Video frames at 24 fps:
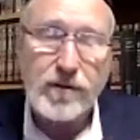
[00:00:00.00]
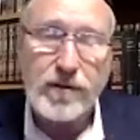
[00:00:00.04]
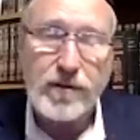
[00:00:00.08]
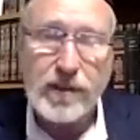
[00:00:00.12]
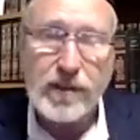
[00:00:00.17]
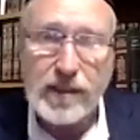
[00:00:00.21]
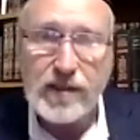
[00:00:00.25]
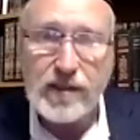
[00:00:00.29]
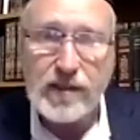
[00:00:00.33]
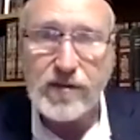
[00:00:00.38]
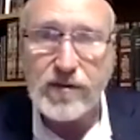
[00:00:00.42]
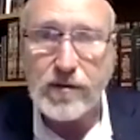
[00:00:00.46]

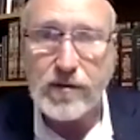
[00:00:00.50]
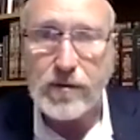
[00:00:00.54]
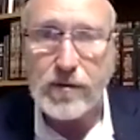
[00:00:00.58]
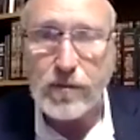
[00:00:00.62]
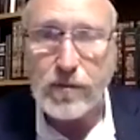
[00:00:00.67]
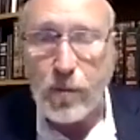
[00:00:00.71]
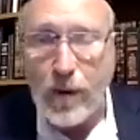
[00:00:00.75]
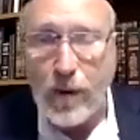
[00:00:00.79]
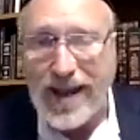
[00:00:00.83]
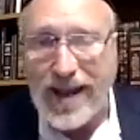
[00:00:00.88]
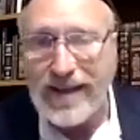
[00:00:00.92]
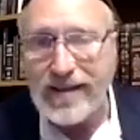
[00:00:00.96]
ease the
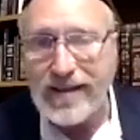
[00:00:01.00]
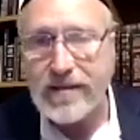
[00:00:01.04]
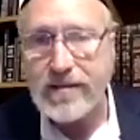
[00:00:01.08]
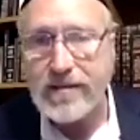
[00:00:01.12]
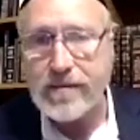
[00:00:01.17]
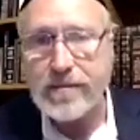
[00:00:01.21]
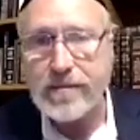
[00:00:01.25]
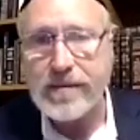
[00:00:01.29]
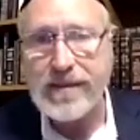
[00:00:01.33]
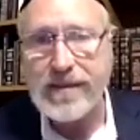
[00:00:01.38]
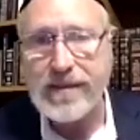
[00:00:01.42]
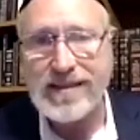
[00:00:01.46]
weight.
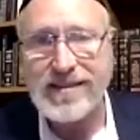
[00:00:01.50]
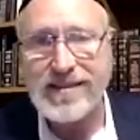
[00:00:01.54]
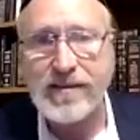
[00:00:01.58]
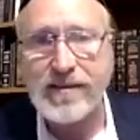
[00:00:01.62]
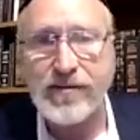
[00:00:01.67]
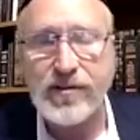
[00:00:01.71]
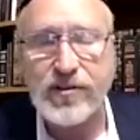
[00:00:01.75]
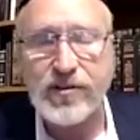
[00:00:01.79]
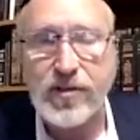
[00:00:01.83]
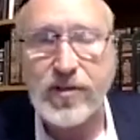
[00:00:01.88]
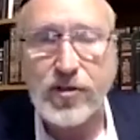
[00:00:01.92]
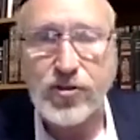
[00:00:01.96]
That's the
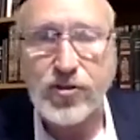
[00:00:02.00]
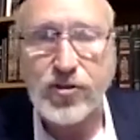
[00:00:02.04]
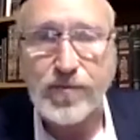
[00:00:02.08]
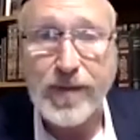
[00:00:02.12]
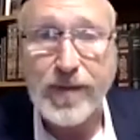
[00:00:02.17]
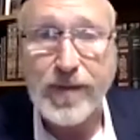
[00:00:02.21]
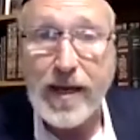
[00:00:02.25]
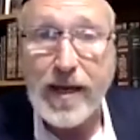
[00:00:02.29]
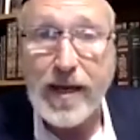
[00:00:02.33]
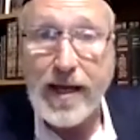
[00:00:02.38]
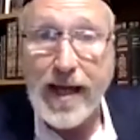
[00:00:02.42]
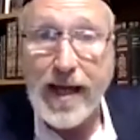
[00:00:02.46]
discussion.
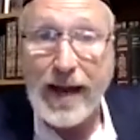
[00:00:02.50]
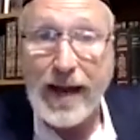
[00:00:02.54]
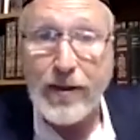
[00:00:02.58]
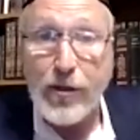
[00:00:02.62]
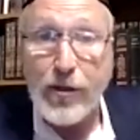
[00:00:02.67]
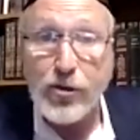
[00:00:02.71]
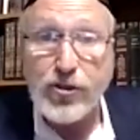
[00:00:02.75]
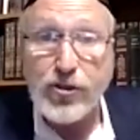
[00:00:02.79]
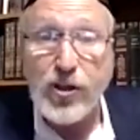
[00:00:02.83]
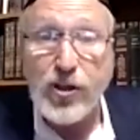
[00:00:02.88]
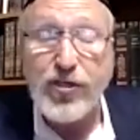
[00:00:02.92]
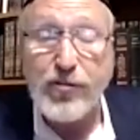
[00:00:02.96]
Anyway,
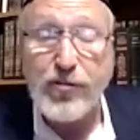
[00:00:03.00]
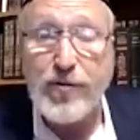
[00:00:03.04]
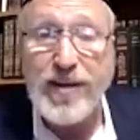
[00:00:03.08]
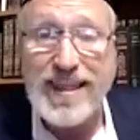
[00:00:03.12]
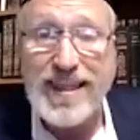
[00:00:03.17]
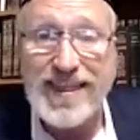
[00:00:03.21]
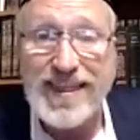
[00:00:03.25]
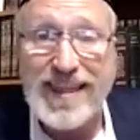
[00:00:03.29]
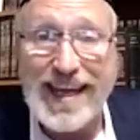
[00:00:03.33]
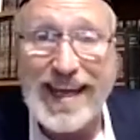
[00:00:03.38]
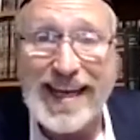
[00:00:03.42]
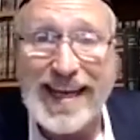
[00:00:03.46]
those are three
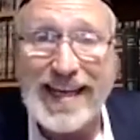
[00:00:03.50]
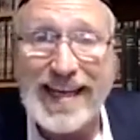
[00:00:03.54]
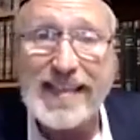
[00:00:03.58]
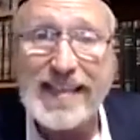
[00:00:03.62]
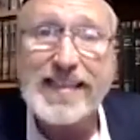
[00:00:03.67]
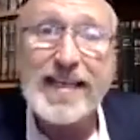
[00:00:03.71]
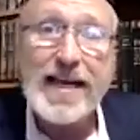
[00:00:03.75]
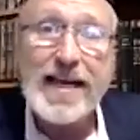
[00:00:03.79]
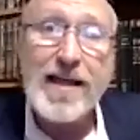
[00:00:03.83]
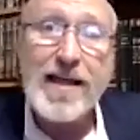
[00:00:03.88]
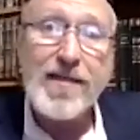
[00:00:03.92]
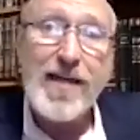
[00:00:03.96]

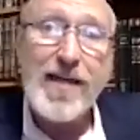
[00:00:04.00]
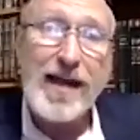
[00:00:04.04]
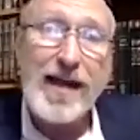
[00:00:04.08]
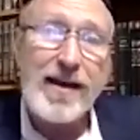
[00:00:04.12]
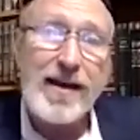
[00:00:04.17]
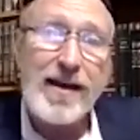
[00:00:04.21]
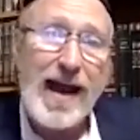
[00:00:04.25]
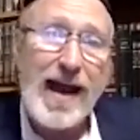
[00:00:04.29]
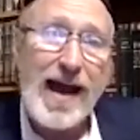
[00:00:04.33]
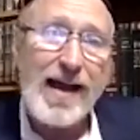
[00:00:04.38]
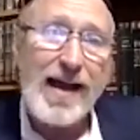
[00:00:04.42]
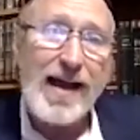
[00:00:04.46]
things that a
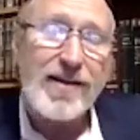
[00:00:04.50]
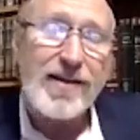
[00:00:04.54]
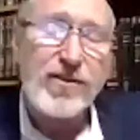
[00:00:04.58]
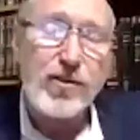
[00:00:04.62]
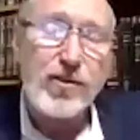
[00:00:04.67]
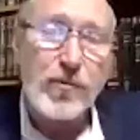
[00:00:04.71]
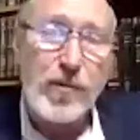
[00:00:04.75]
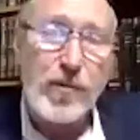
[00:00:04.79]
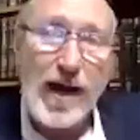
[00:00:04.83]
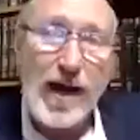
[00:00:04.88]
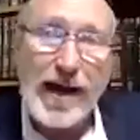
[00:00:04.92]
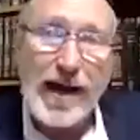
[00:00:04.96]

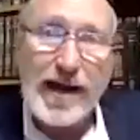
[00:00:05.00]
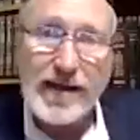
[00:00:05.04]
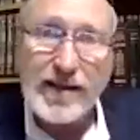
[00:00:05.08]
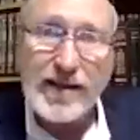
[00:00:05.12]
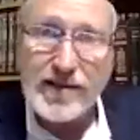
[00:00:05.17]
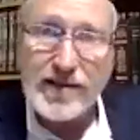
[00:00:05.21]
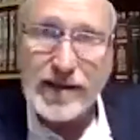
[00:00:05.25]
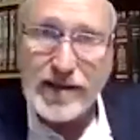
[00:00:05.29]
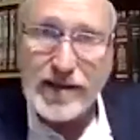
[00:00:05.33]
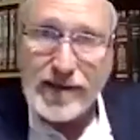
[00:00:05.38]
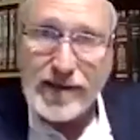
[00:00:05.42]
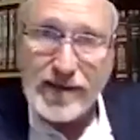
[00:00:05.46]

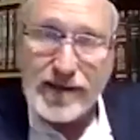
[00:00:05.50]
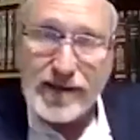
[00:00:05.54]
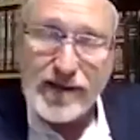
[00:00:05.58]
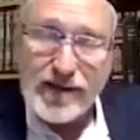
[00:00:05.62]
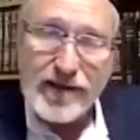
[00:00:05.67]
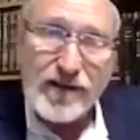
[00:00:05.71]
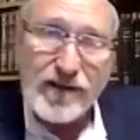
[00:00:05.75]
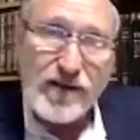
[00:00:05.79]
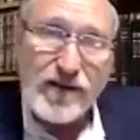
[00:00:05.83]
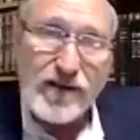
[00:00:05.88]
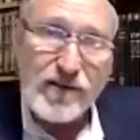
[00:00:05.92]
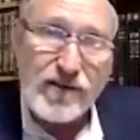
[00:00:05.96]
Nazarite
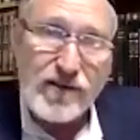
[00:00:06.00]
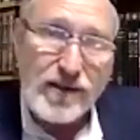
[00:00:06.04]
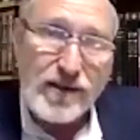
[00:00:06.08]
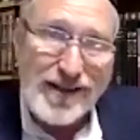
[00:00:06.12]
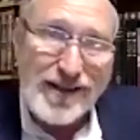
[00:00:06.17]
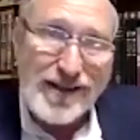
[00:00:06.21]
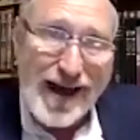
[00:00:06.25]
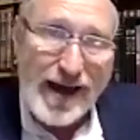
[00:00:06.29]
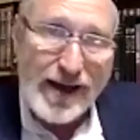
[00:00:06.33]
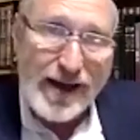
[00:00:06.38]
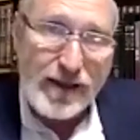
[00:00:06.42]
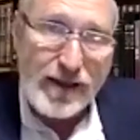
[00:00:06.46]
is
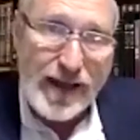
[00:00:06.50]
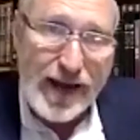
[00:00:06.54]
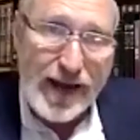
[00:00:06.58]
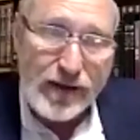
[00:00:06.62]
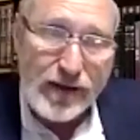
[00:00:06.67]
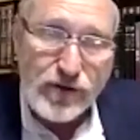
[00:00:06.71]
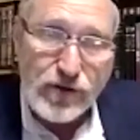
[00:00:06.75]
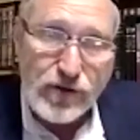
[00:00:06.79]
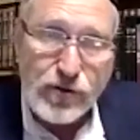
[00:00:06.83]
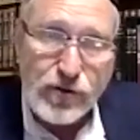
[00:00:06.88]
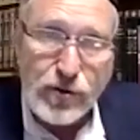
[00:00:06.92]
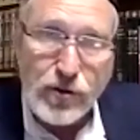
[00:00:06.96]
not allowed
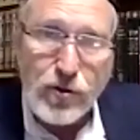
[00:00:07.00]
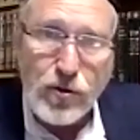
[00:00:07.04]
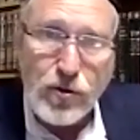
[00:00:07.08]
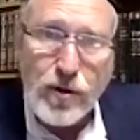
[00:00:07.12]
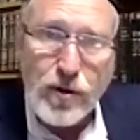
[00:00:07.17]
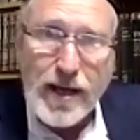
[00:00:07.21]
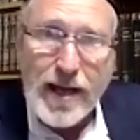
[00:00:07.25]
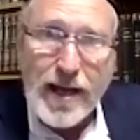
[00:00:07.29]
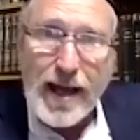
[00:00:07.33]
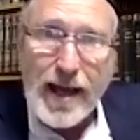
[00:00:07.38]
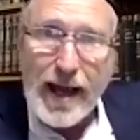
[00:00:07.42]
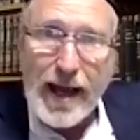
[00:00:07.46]
to
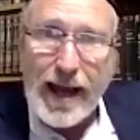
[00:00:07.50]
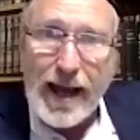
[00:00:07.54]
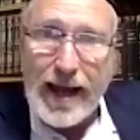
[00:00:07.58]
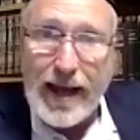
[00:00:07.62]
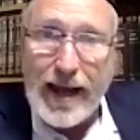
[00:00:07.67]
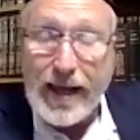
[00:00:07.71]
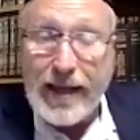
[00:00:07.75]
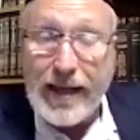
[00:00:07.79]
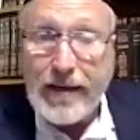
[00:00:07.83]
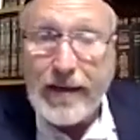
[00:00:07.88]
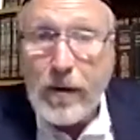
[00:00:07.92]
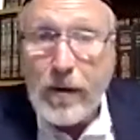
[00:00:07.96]
do.
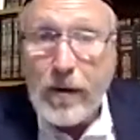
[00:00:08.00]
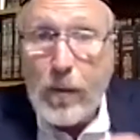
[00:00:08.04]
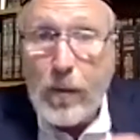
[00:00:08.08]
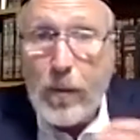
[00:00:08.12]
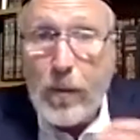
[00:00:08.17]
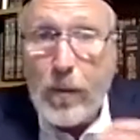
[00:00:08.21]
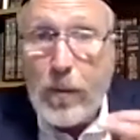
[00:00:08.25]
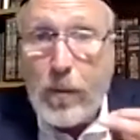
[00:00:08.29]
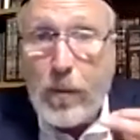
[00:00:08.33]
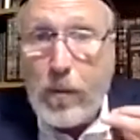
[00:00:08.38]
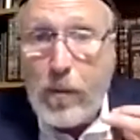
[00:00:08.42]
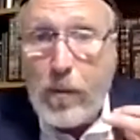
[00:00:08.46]
And
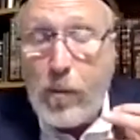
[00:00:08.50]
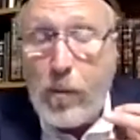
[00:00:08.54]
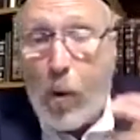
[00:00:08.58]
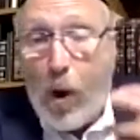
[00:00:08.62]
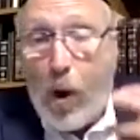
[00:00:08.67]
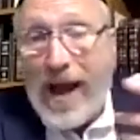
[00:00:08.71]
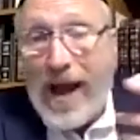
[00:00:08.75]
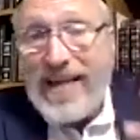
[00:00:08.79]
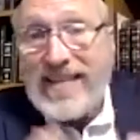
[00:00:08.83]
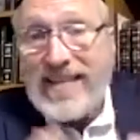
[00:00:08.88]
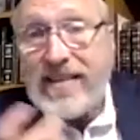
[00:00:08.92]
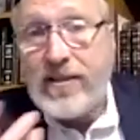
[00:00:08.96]

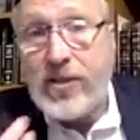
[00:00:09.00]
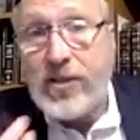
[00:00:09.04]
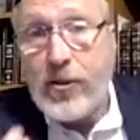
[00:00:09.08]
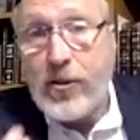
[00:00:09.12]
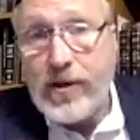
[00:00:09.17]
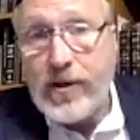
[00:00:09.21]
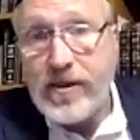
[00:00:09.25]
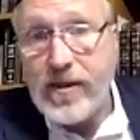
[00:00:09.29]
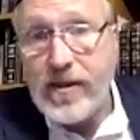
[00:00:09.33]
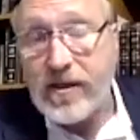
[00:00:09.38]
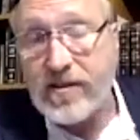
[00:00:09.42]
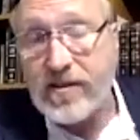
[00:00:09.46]
why is he
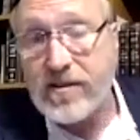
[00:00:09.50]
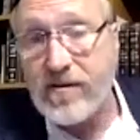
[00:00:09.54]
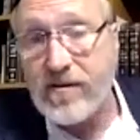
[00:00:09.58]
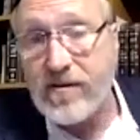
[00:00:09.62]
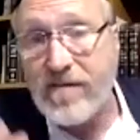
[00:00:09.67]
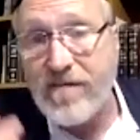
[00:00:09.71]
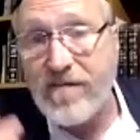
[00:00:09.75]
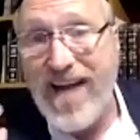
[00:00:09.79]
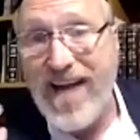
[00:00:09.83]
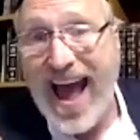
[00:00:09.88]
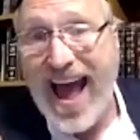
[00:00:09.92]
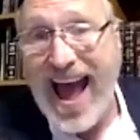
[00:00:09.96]
doing this? It's a
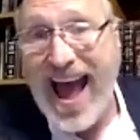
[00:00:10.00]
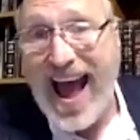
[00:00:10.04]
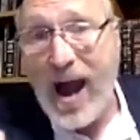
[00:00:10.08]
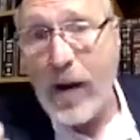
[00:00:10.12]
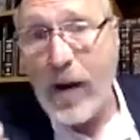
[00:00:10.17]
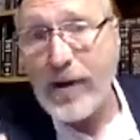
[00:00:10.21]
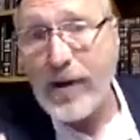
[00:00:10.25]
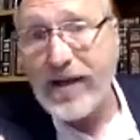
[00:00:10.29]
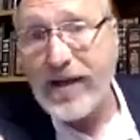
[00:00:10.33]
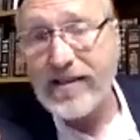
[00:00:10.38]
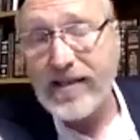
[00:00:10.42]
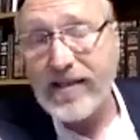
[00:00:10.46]

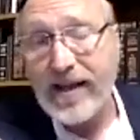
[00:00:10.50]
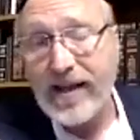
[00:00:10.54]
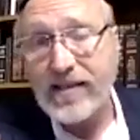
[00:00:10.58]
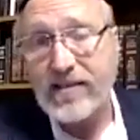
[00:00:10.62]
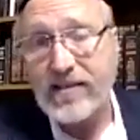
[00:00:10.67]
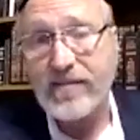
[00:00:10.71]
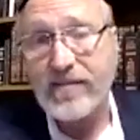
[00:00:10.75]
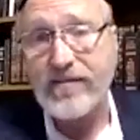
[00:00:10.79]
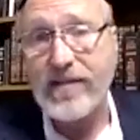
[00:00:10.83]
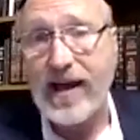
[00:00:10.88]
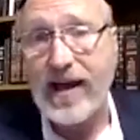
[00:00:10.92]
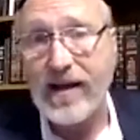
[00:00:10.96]
vow he takes
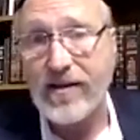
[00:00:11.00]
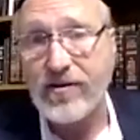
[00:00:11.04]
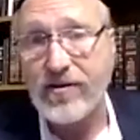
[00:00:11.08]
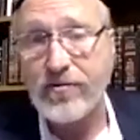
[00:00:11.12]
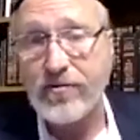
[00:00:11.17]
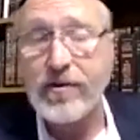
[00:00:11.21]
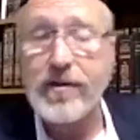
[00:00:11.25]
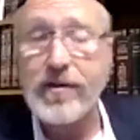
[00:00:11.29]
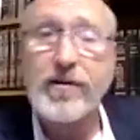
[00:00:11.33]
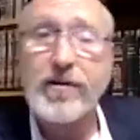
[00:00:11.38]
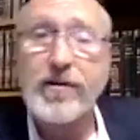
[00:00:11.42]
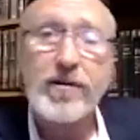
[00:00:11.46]
of
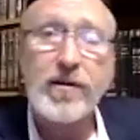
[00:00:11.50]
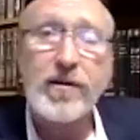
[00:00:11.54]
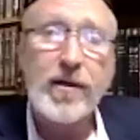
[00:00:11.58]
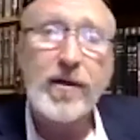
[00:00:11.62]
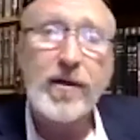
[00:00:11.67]
Nazareth,